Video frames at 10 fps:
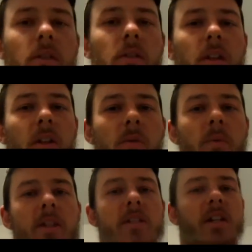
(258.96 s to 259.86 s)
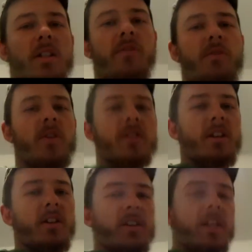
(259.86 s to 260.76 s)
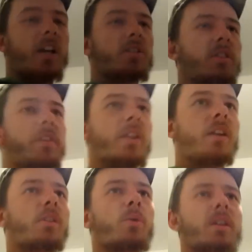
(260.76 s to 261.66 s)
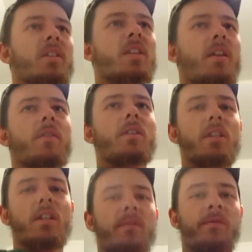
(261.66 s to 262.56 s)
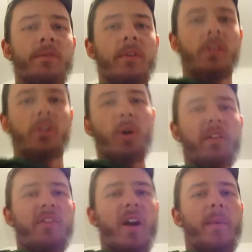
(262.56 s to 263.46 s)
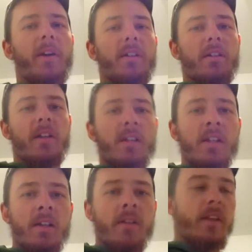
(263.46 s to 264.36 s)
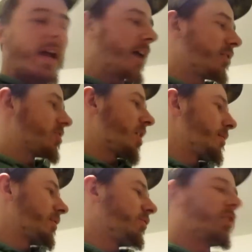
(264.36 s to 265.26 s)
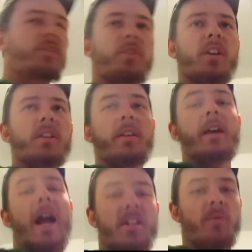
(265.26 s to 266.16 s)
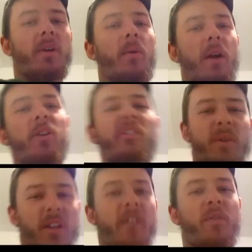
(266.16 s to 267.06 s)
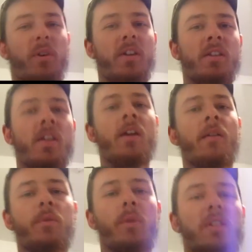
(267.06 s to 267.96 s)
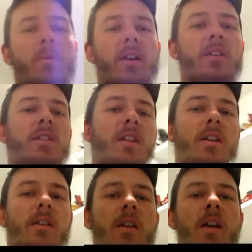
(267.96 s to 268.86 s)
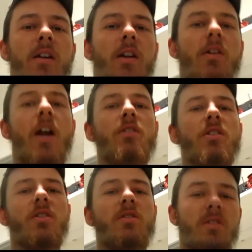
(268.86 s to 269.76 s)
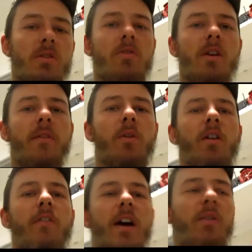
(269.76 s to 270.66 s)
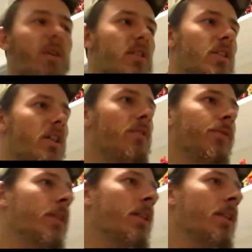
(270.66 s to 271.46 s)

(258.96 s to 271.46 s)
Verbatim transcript: Little 164 scale. It's actually the 2017 Toy Farmer Allis Chalmers 440. Actually, one I want to do for my giveaway, which I wanted to say congratulations to Trevor Horvath once again.